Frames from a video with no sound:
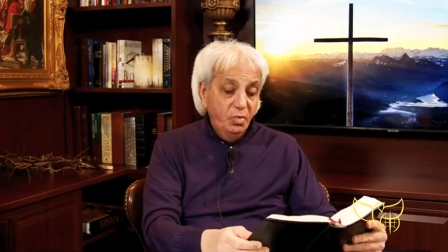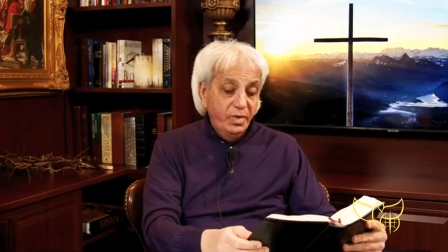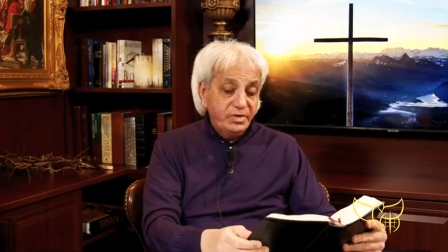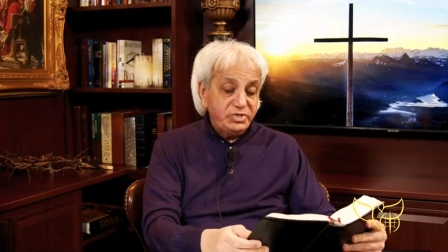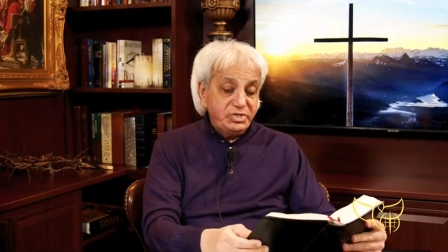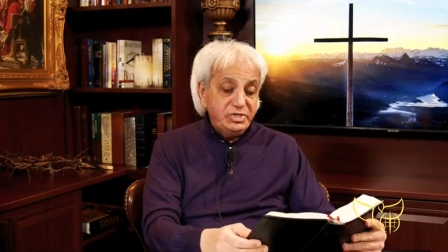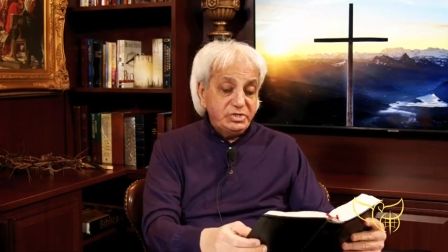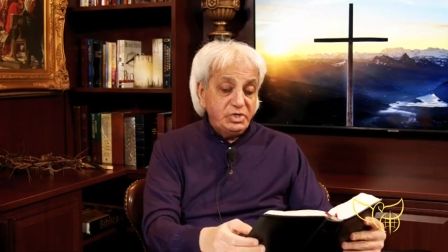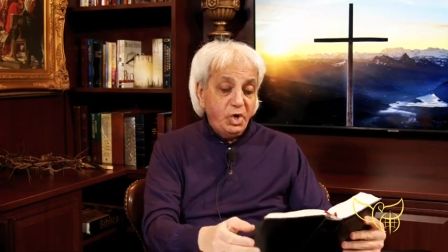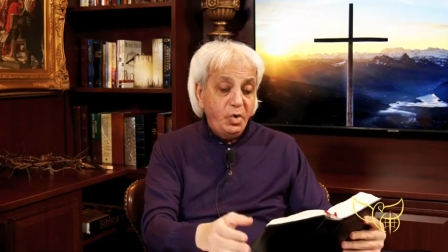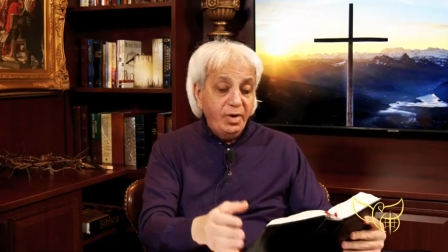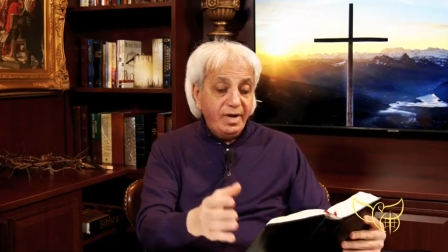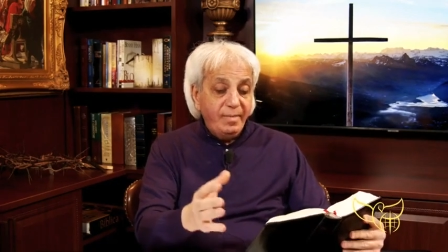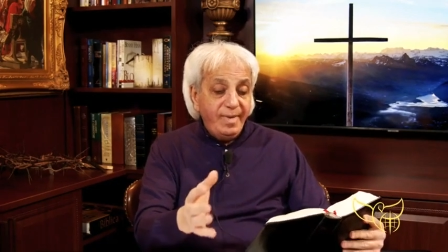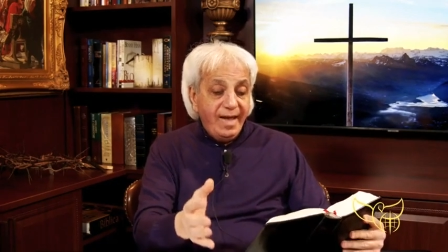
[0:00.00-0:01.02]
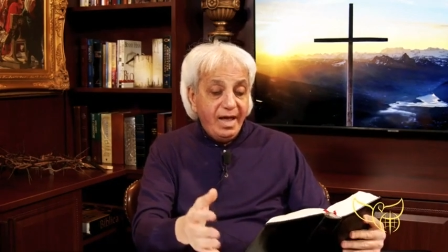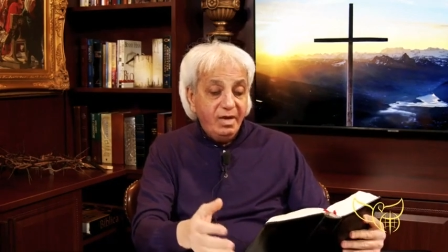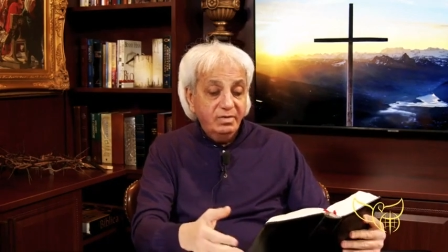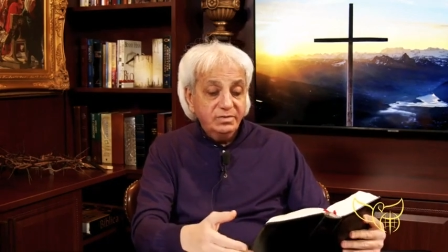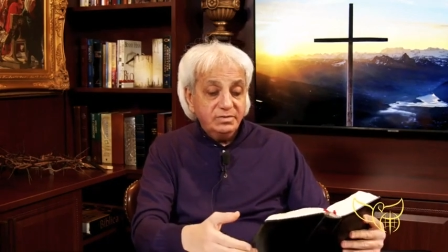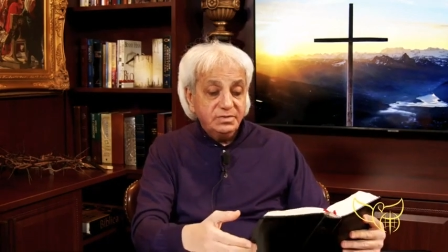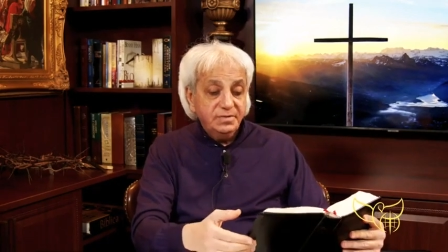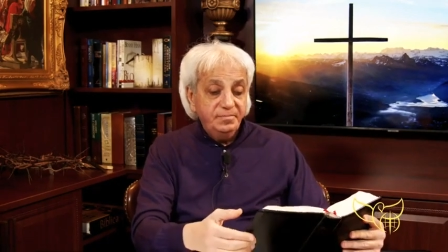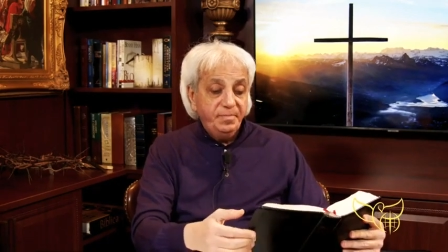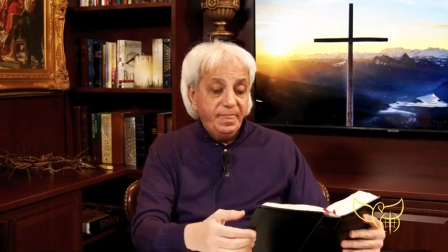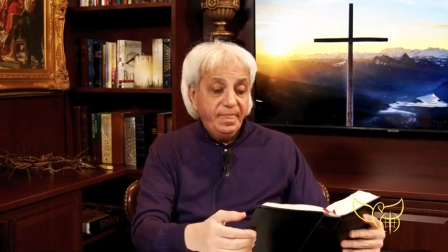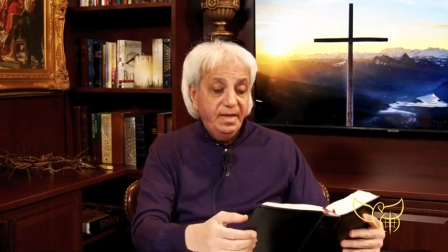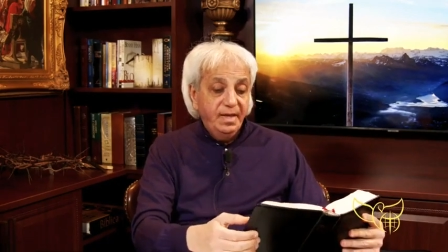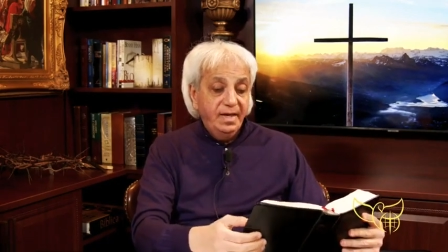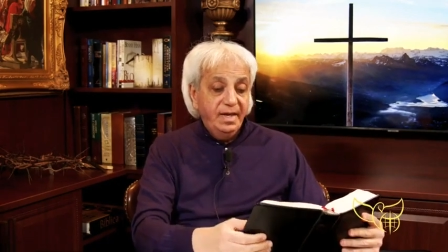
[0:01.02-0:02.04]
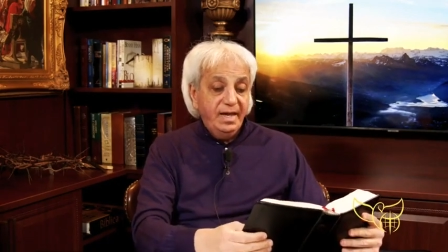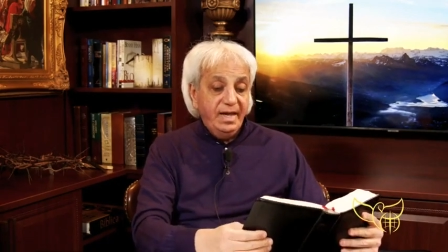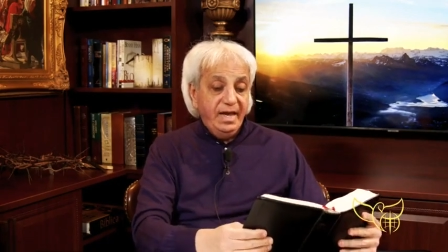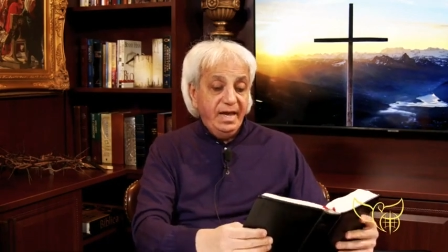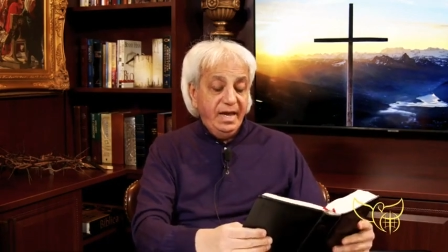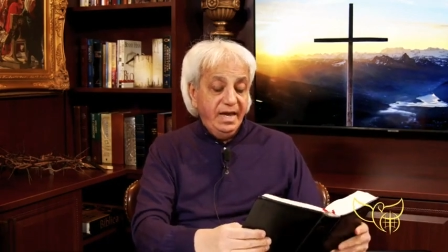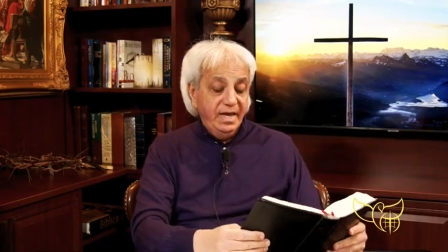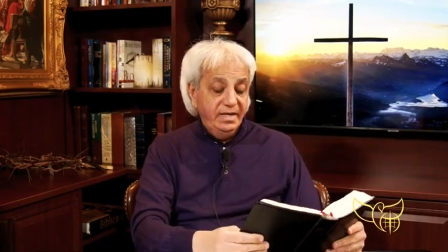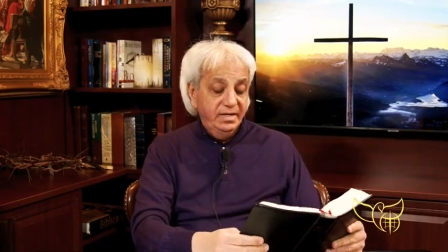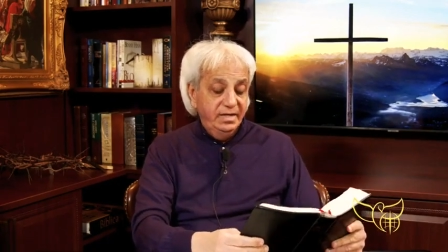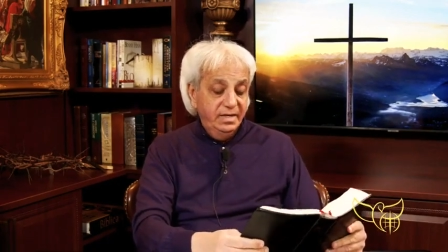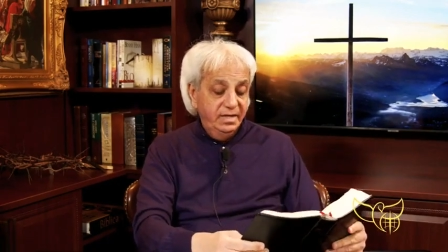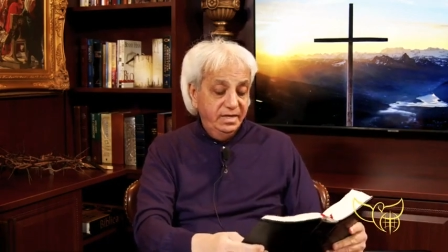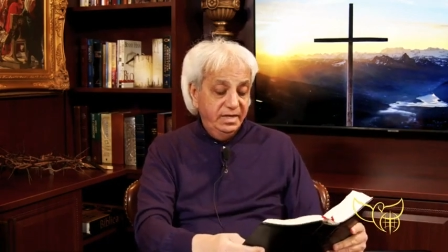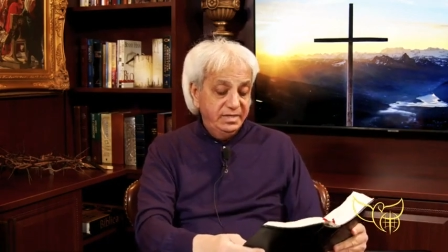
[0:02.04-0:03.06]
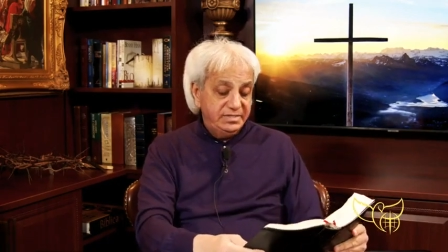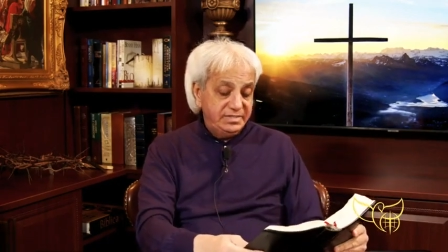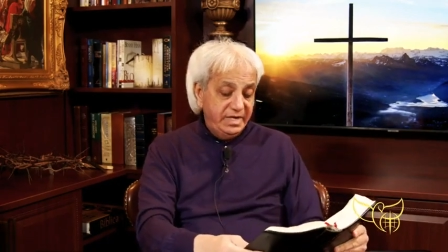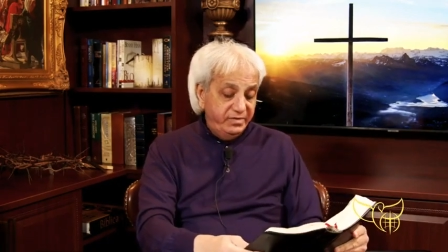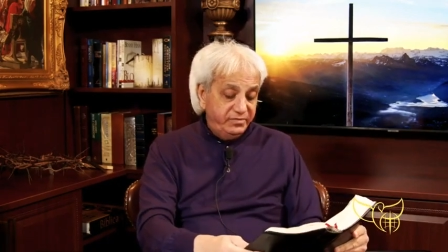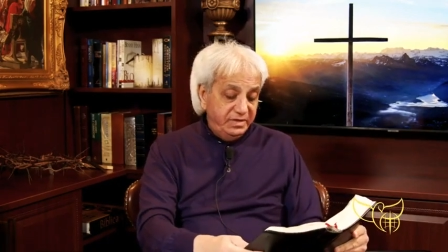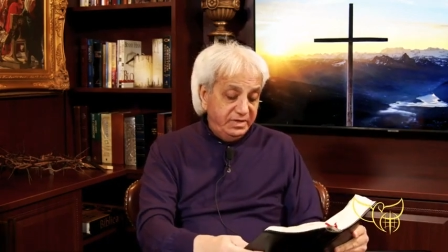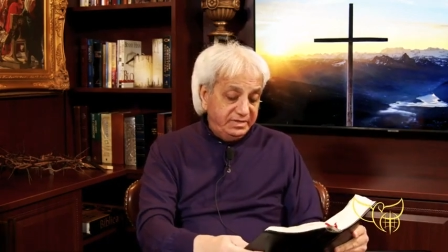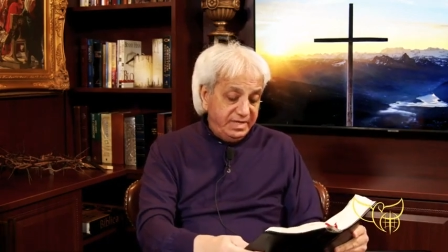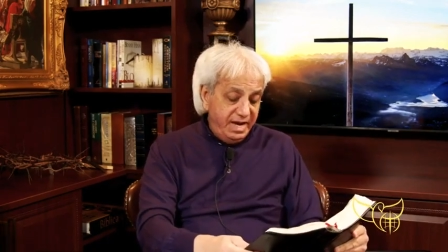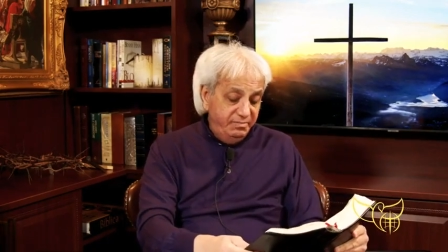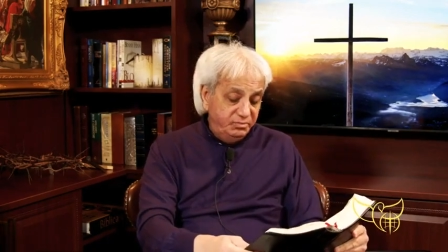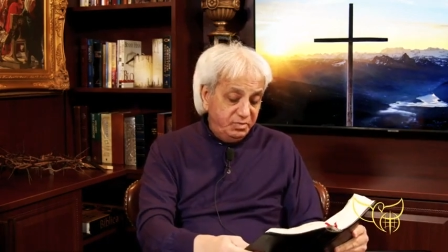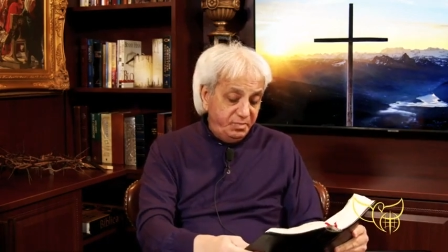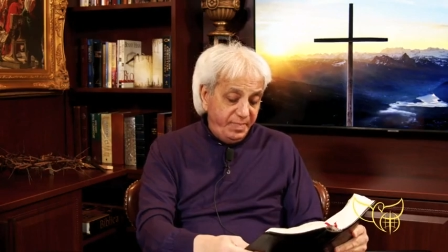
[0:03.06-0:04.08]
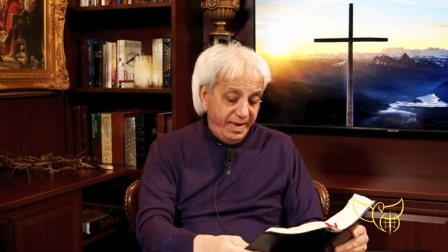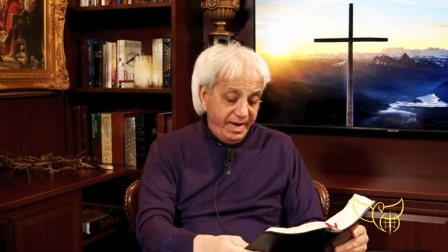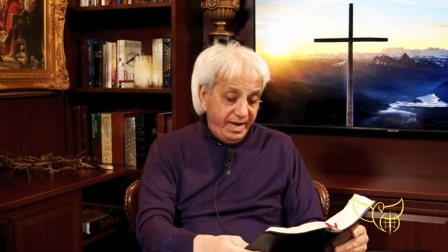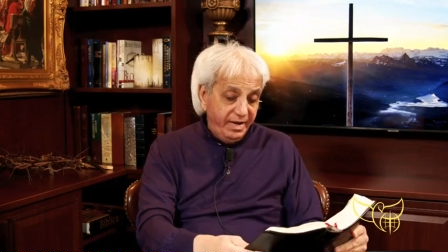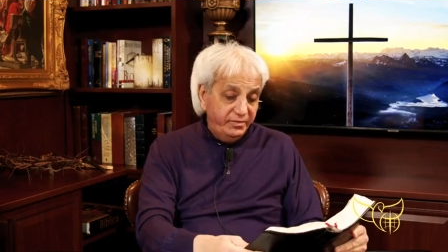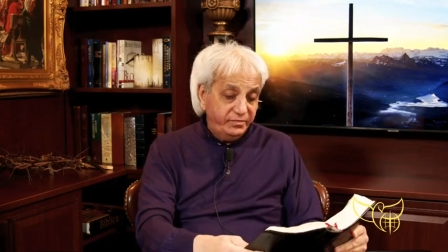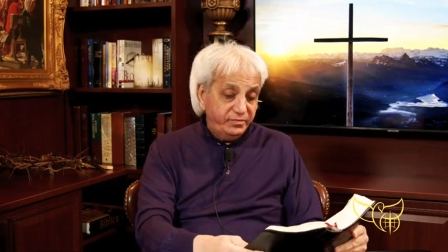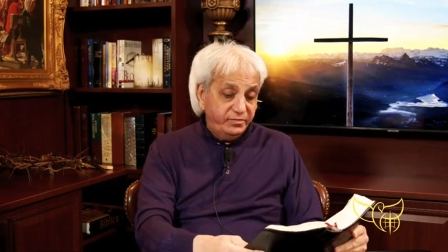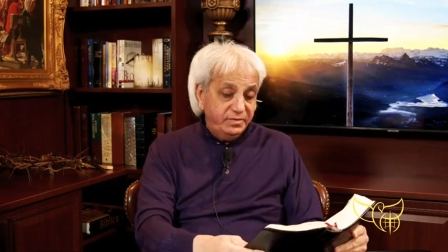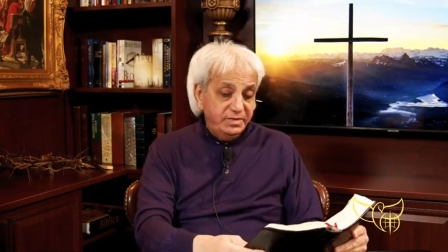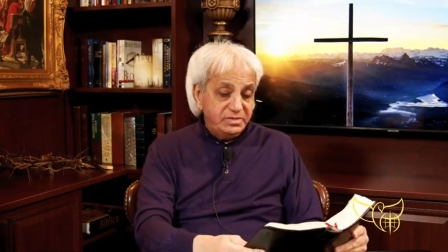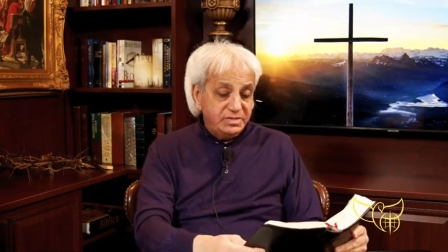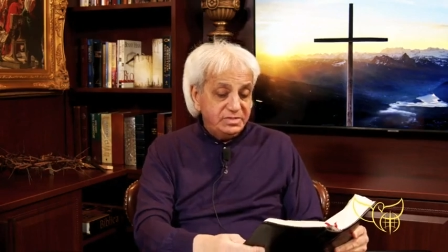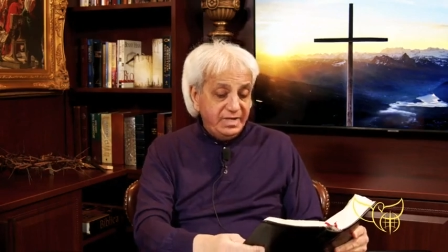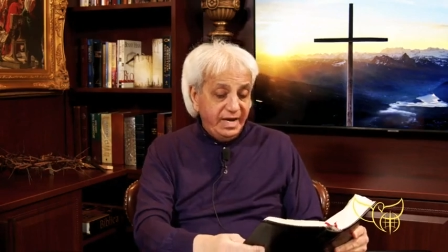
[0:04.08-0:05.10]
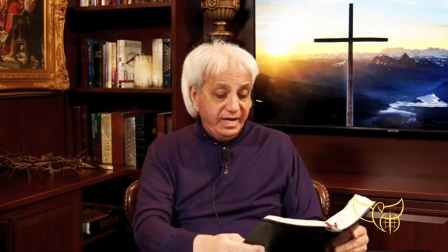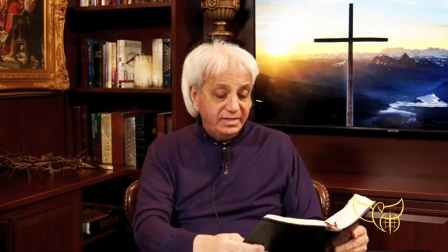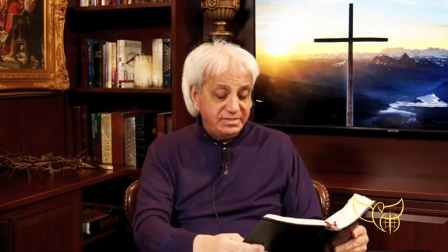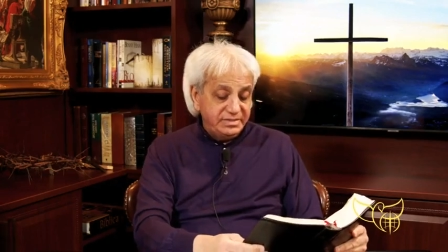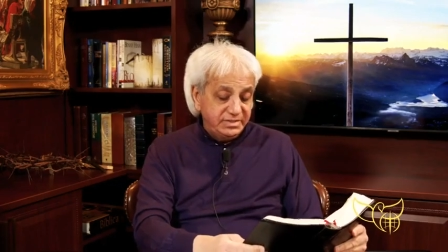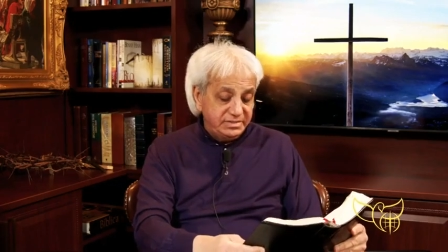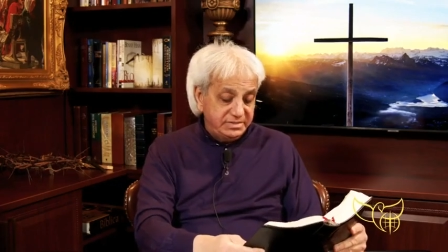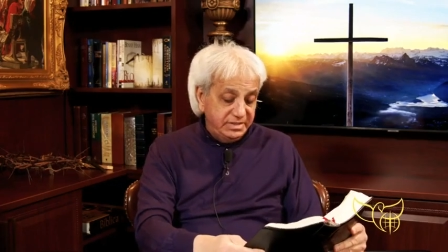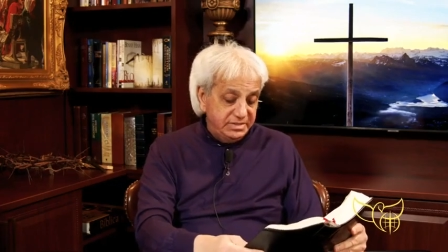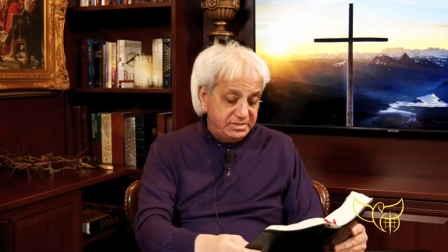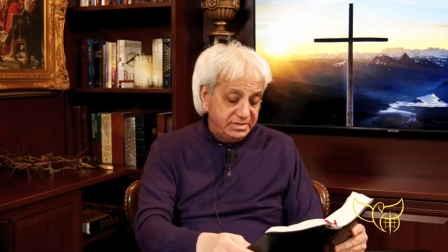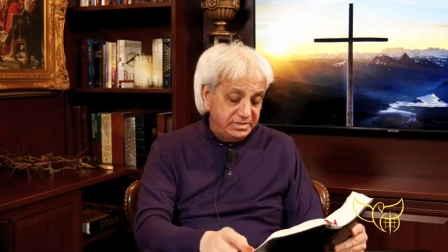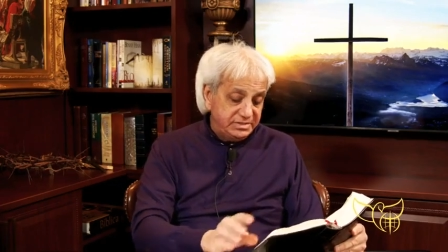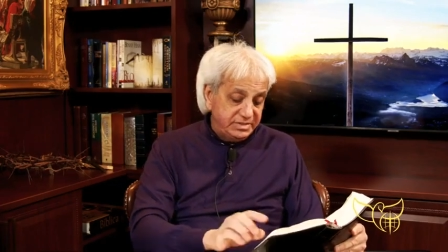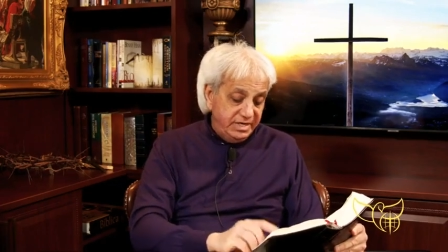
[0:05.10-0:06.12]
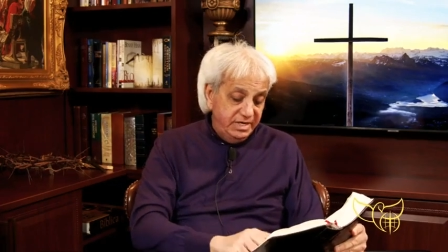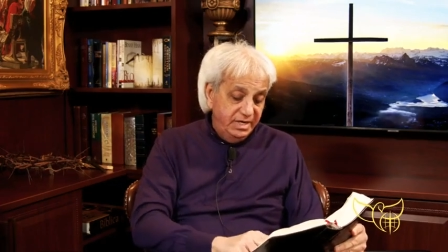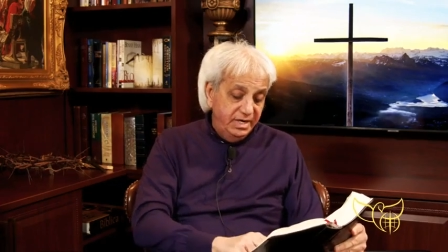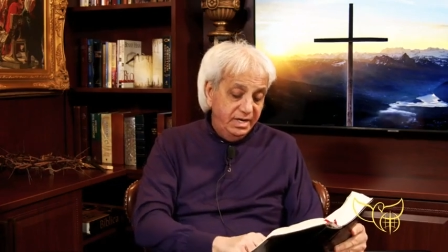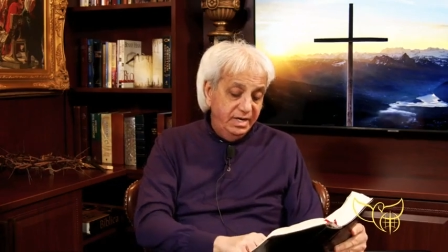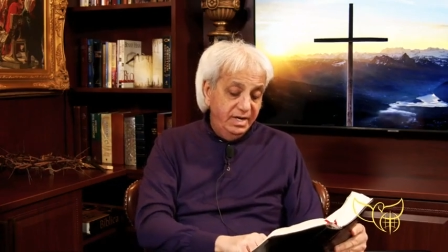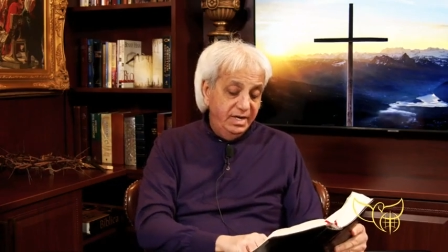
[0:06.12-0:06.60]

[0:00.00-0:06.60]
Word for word: where she's going about and it says, and it came to pass, this is Acts 16, 16,